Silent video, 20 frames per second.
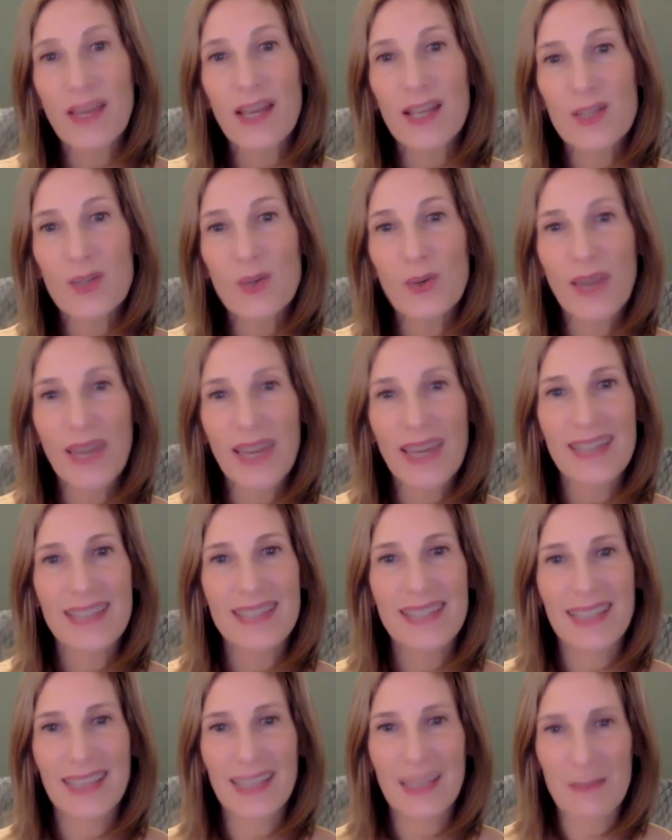it's okay
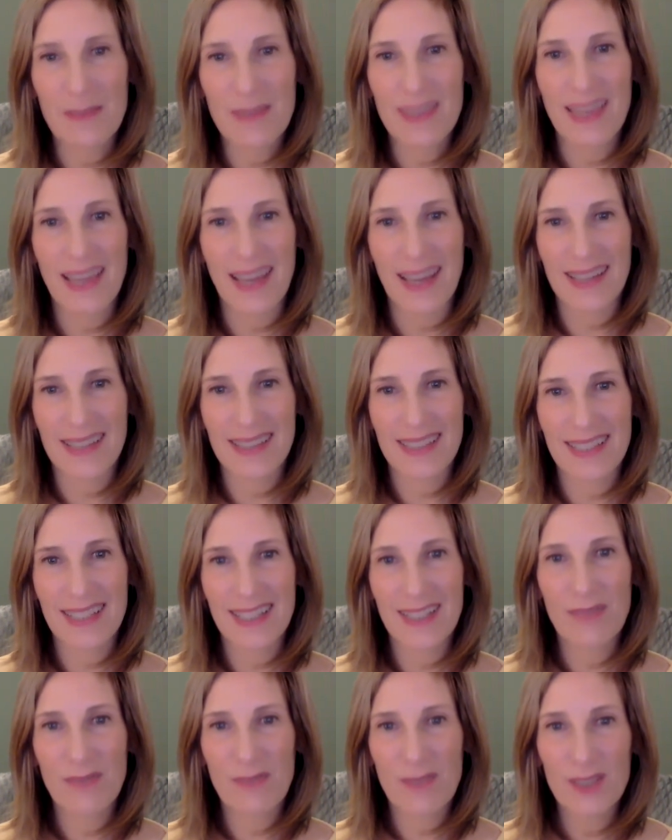to limit that. It
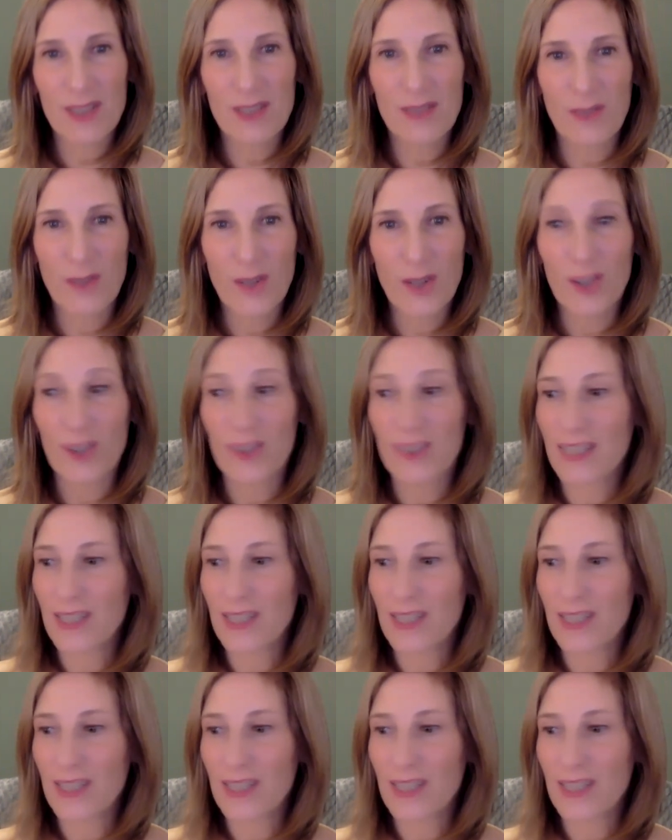can feel difficult,